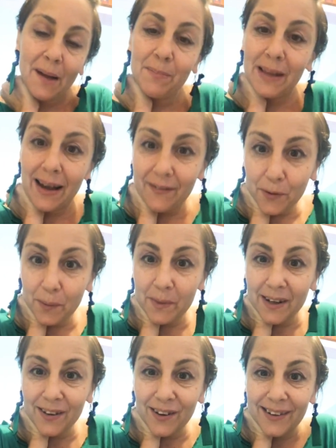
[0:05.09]

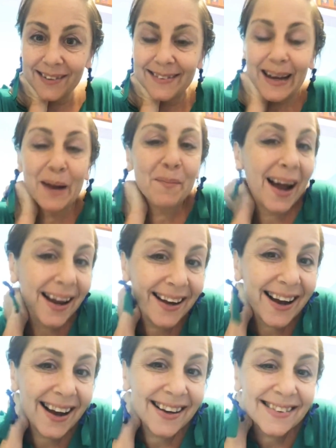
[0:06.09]
platform in a long time. Hi,
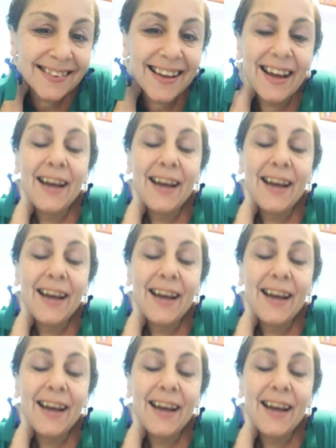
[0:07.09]
guys.